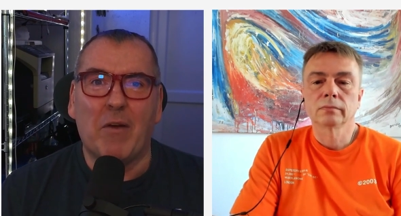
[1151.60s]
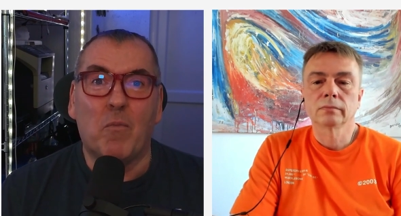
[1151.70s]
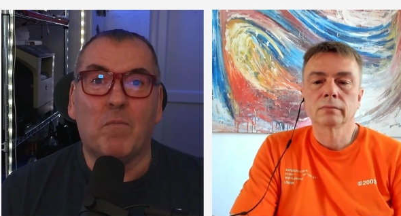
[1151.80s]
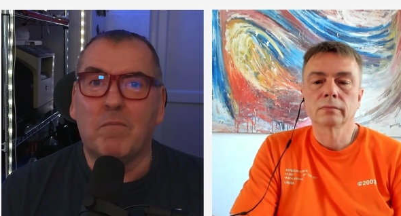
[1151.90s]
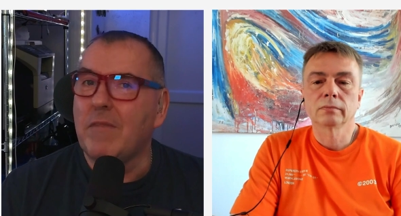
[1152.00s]
Speaker 1: and
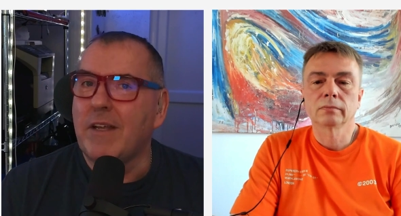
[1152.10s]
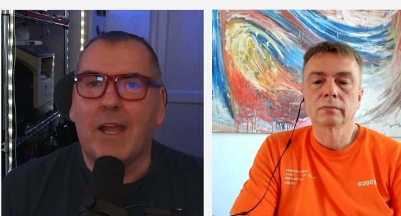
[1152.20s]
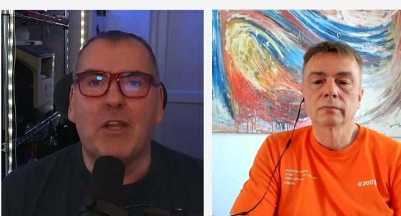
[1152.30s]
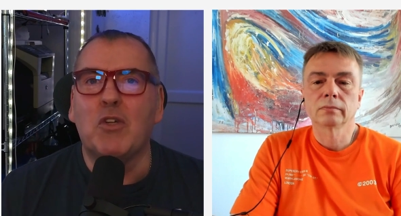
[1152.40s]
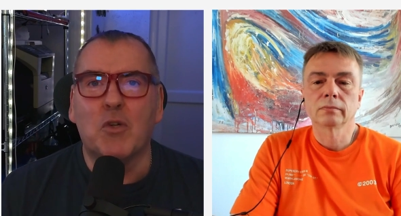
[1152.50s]
and
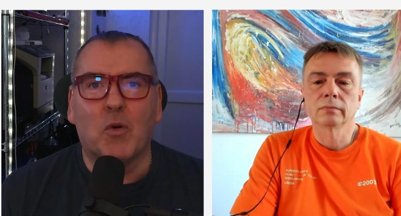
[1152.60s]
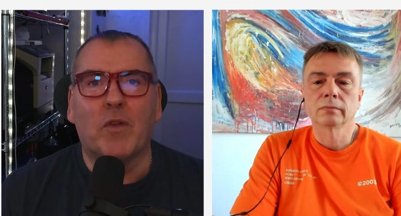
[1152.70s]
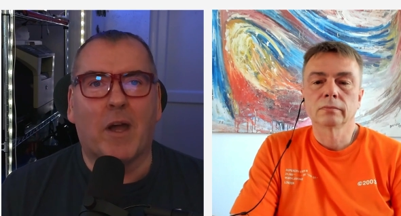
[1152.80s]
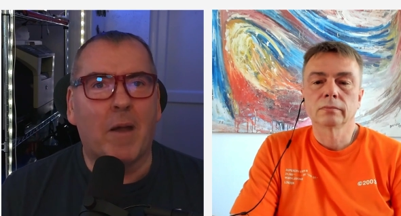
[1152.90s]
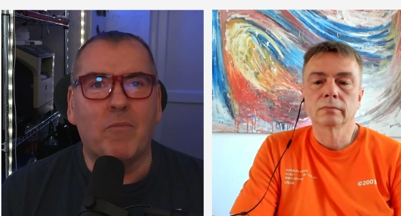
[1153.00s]

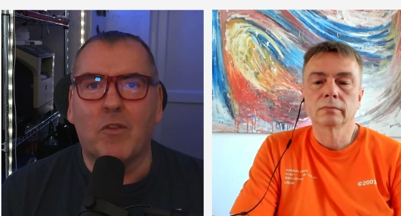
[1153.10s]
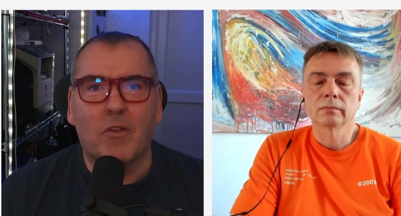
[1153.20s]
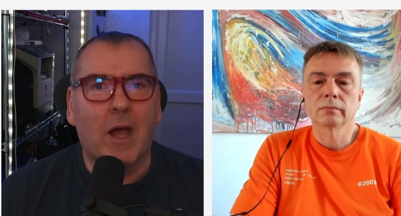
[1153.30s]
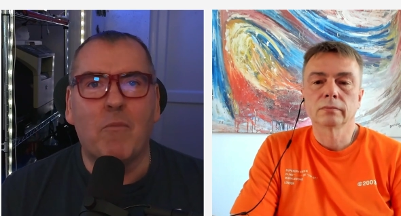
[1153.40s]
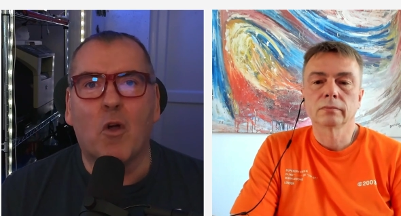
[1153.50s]
ensure that I'm
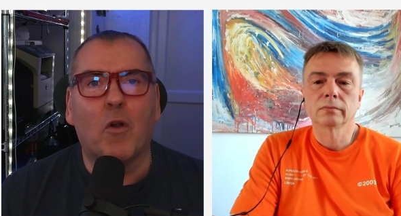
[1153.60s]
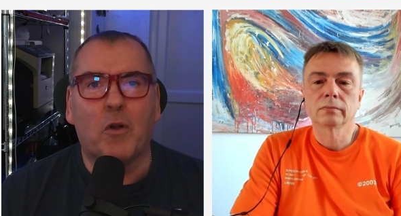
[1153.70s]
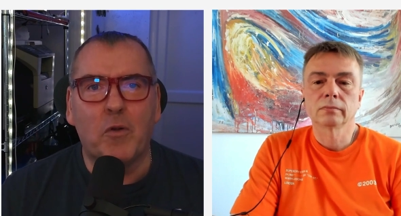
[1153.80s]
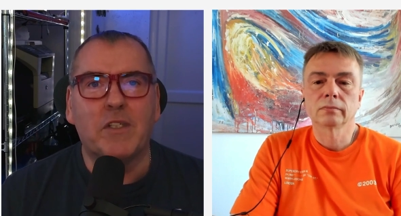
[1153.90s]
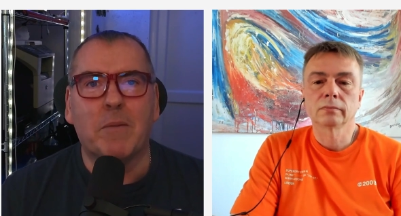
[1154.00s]
not
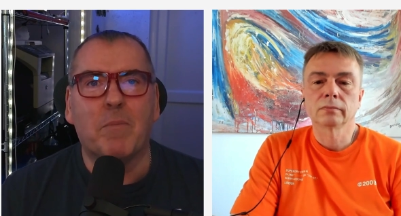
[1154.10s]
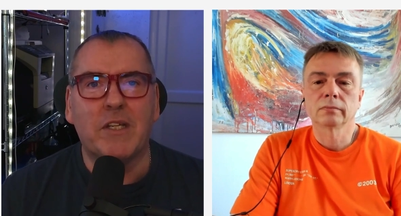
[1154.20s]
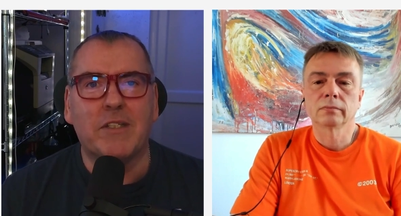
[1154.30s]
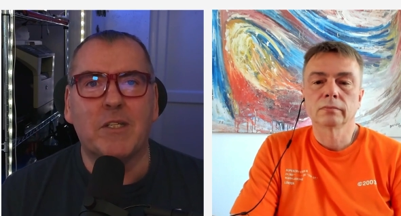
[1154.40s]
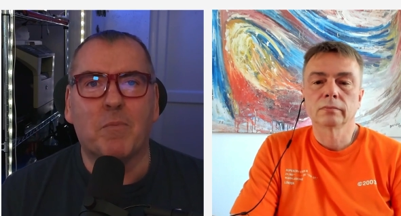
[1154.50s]
losing
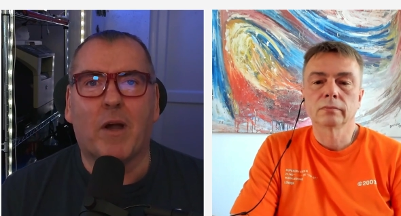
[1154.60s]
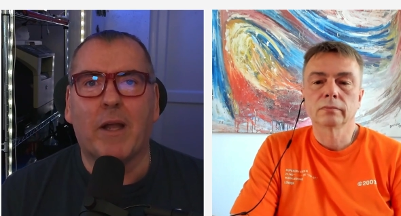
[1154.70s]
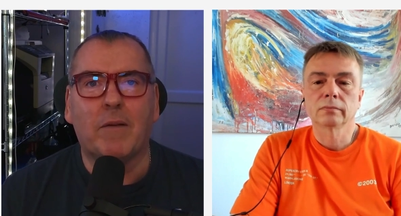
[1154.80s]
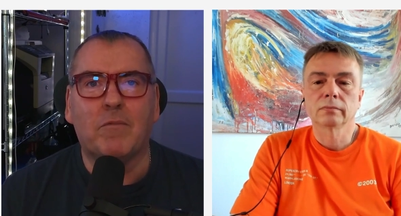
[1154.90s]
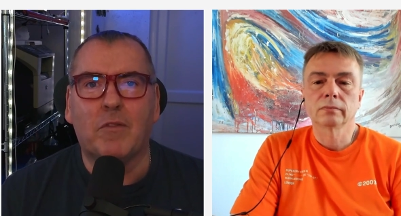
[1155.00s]
business
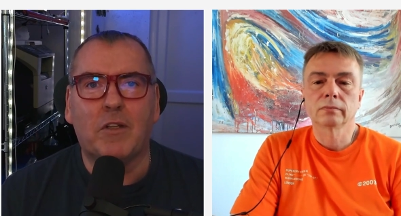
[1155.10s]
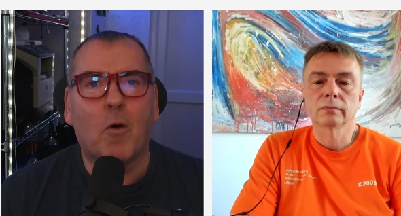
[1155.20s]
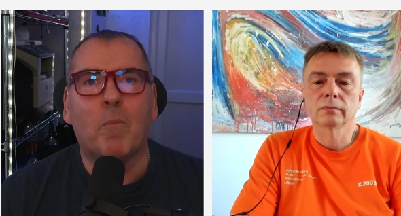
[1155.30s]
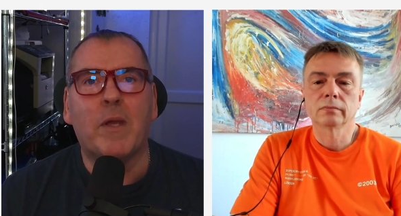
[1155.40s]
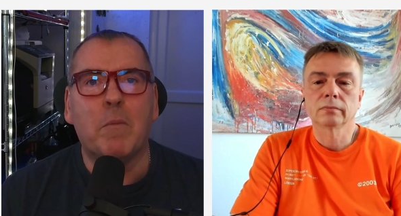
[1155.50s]
by
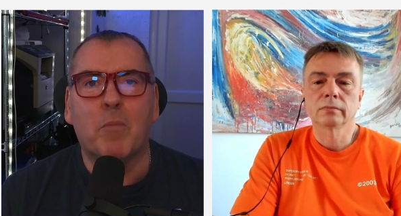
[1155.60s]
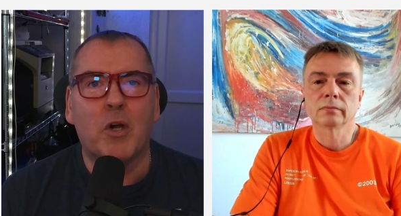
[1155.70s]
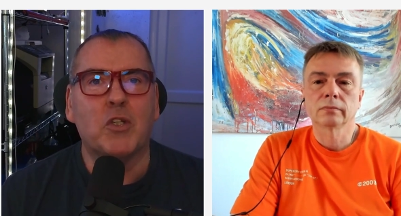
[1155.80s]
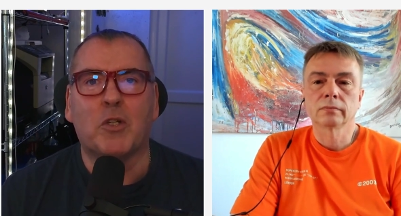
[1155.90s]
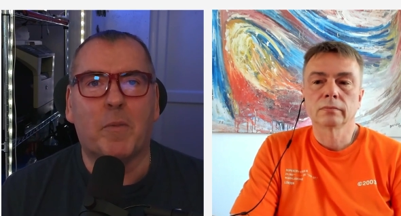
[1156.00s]
not being
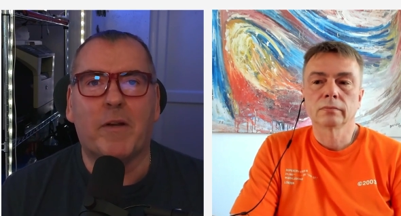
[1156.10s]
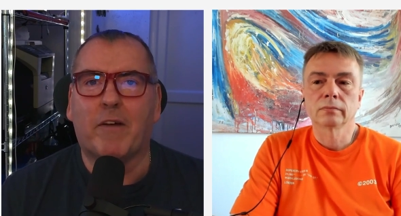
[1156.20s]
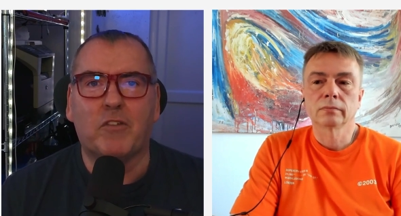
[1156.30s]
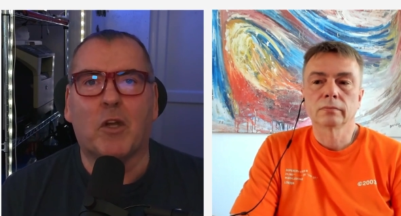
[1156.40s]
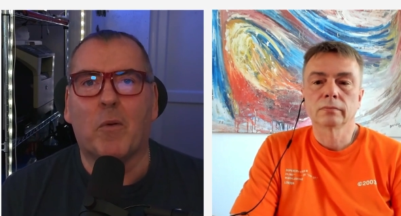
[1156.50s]
personable
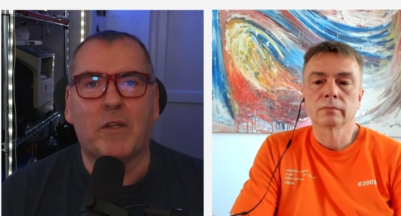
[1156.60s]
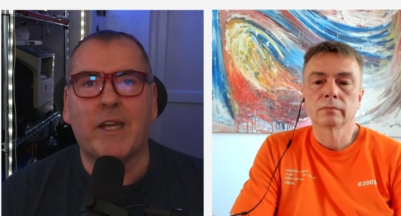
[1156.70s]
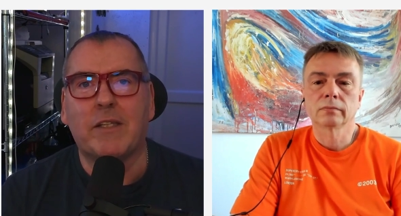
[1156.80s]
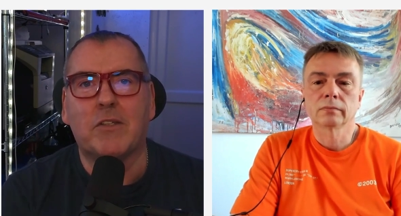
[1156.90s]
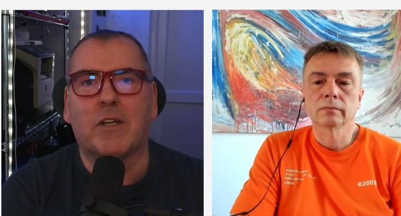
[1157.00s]
enough to go and
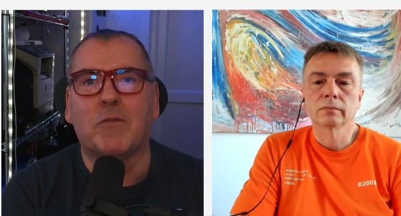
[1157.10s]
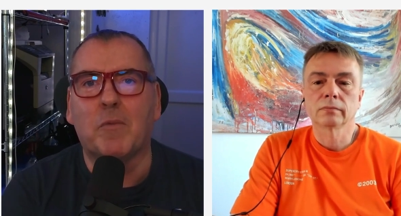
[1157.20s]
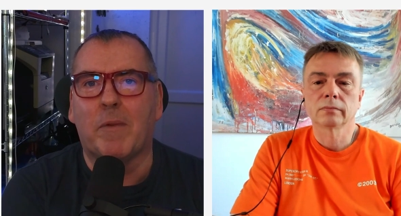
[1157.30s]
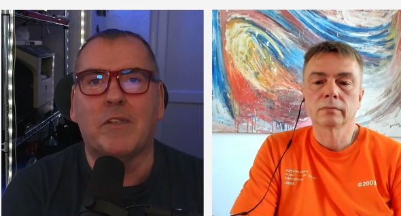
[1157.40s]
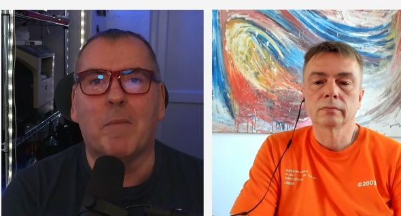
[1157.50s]
take time to,